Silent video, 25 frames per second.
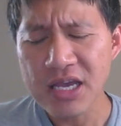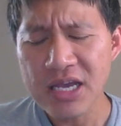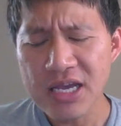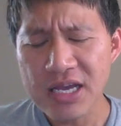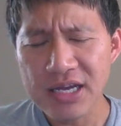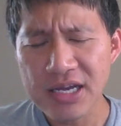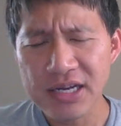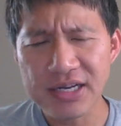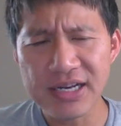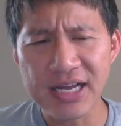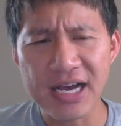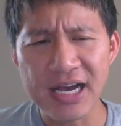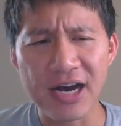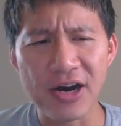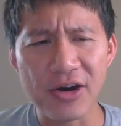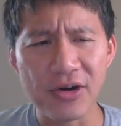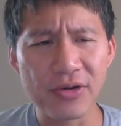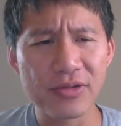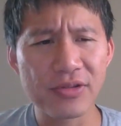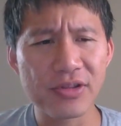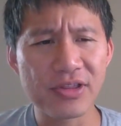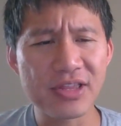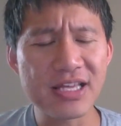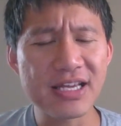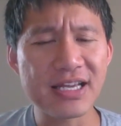Now,
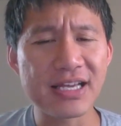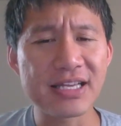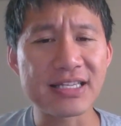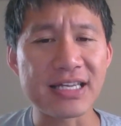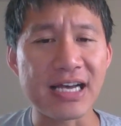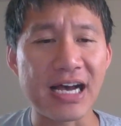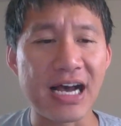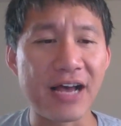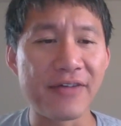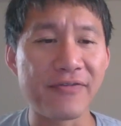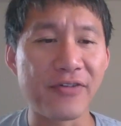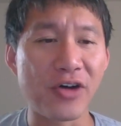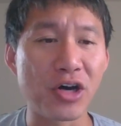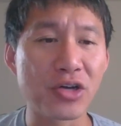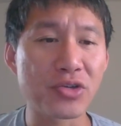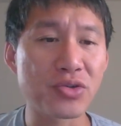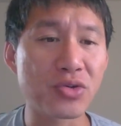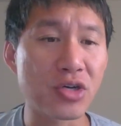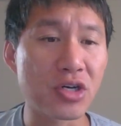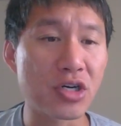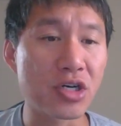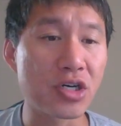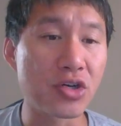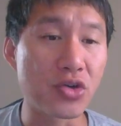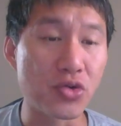the thing is, I've
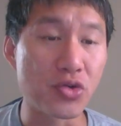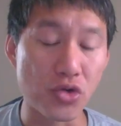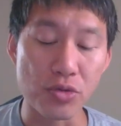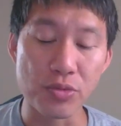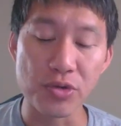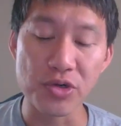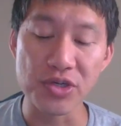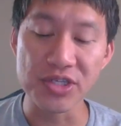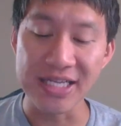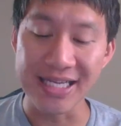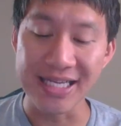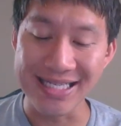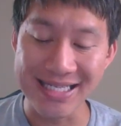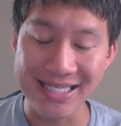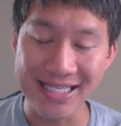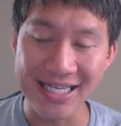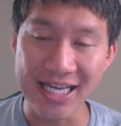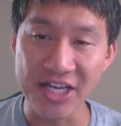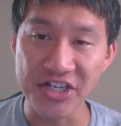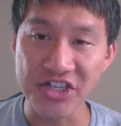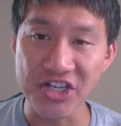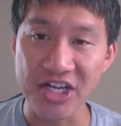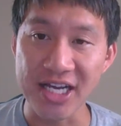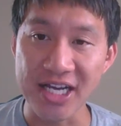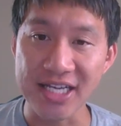also heard rumors that C
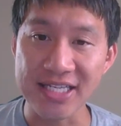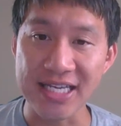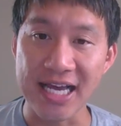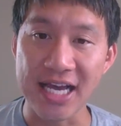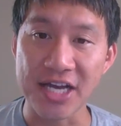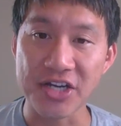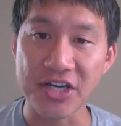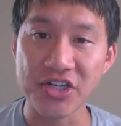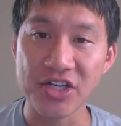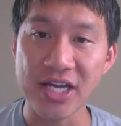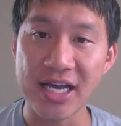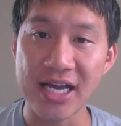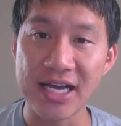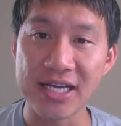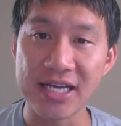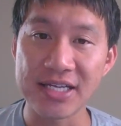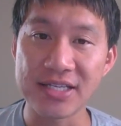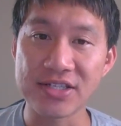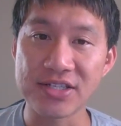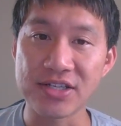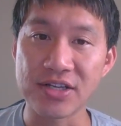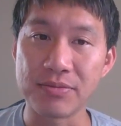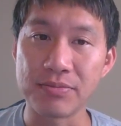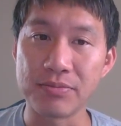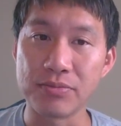H X actually has
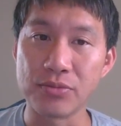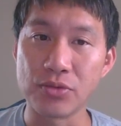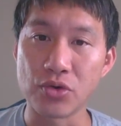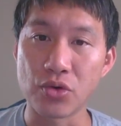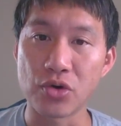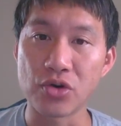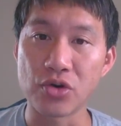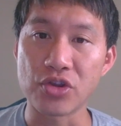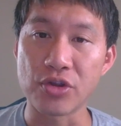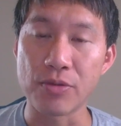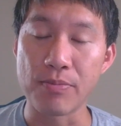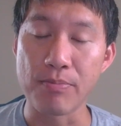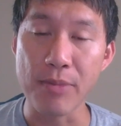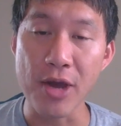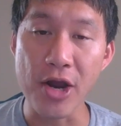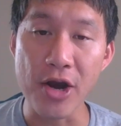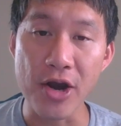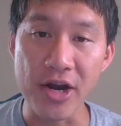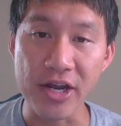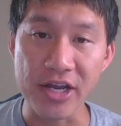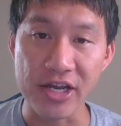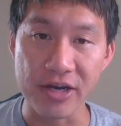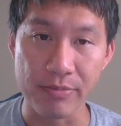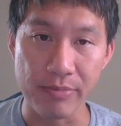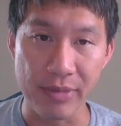some North
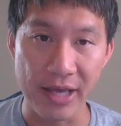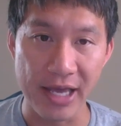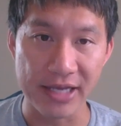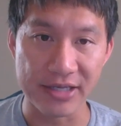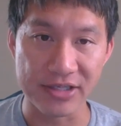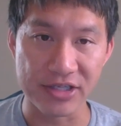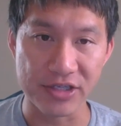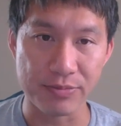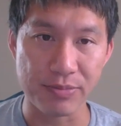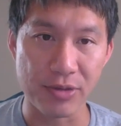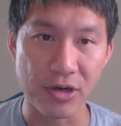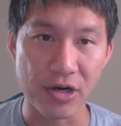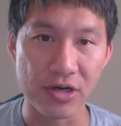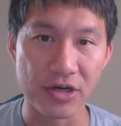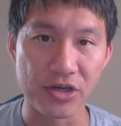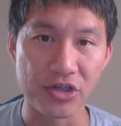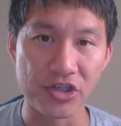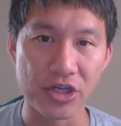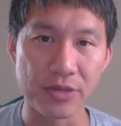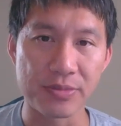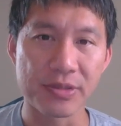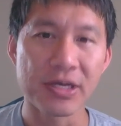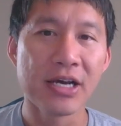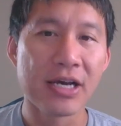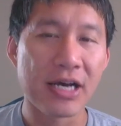American banks as
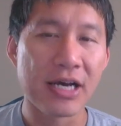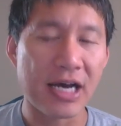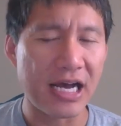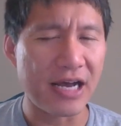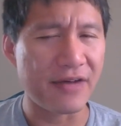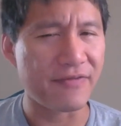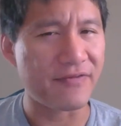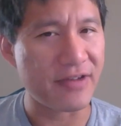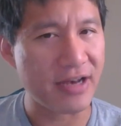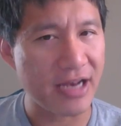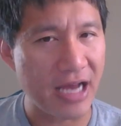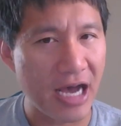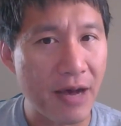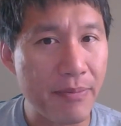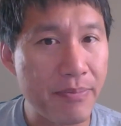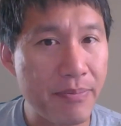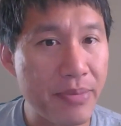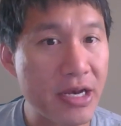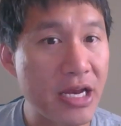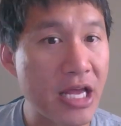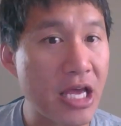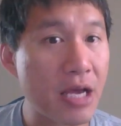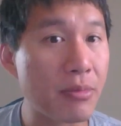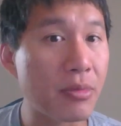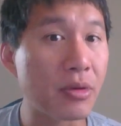partnerships. I have not
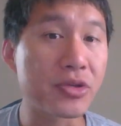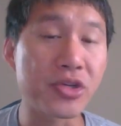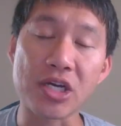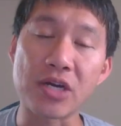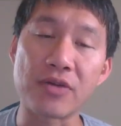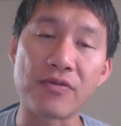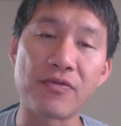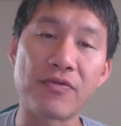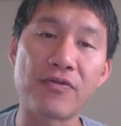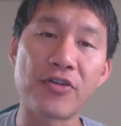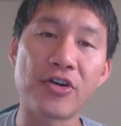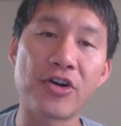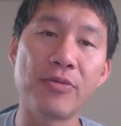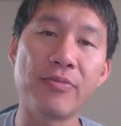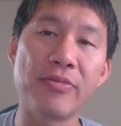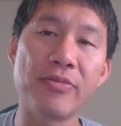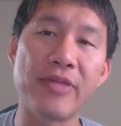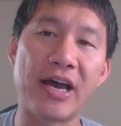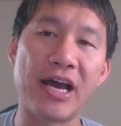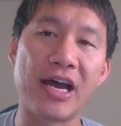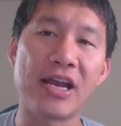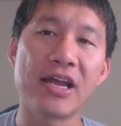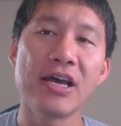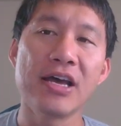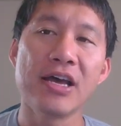been able to confirm
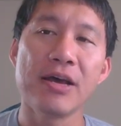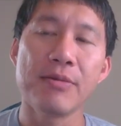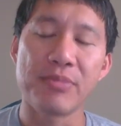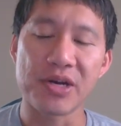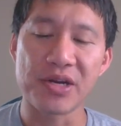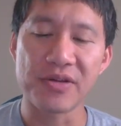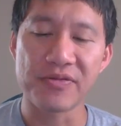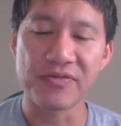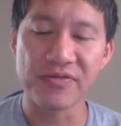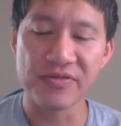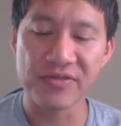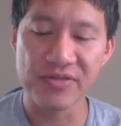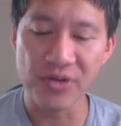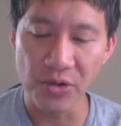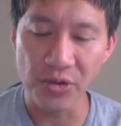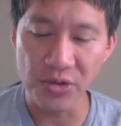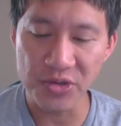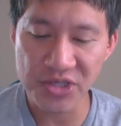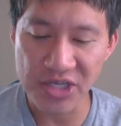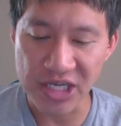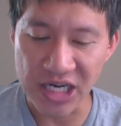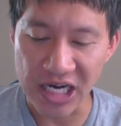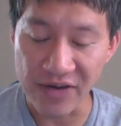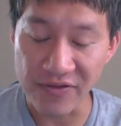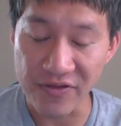that, but if
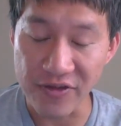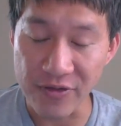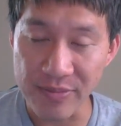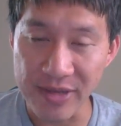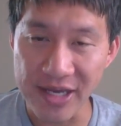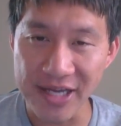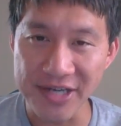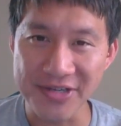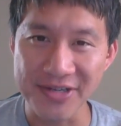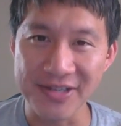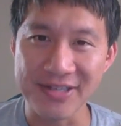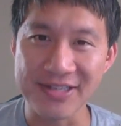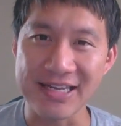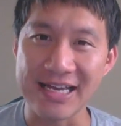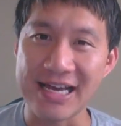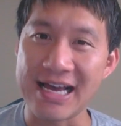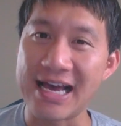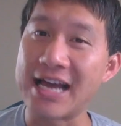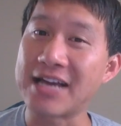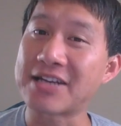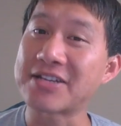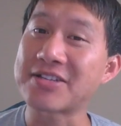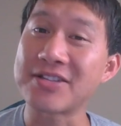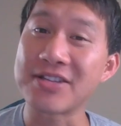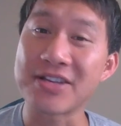those confirmations
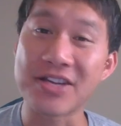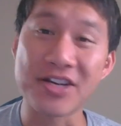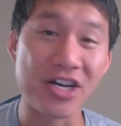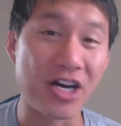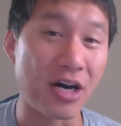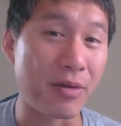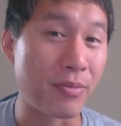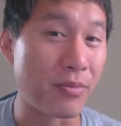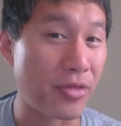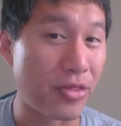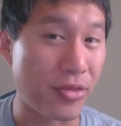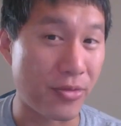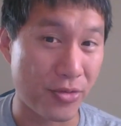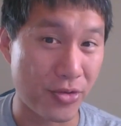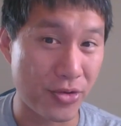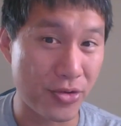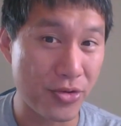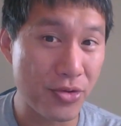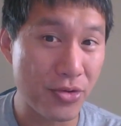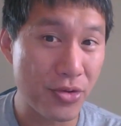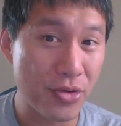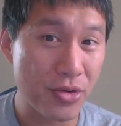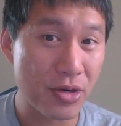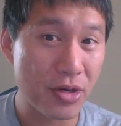actually come through,